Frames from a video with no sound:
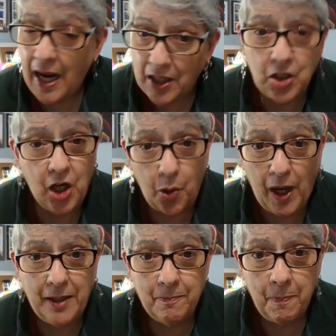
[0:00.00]
And you know
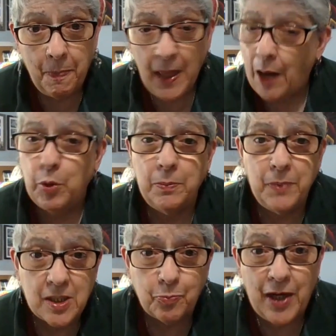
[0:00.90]
what? I wouldn't
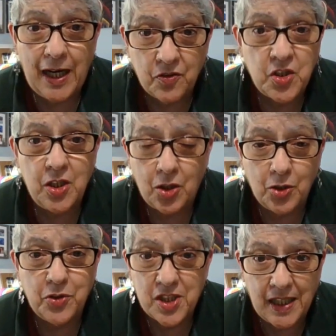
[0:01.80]
be surprised if she
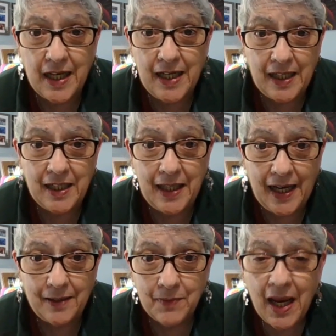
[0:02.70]
includes CNN in
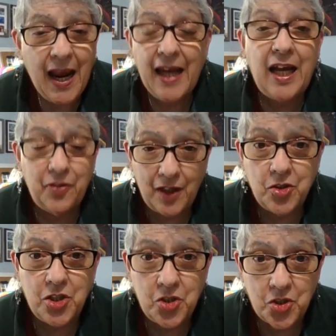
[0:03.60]
that. And I
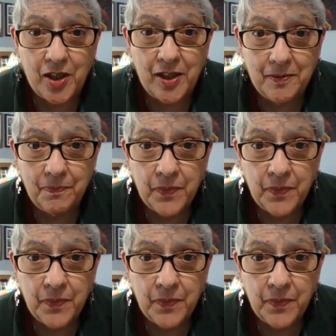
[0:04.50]
think she should.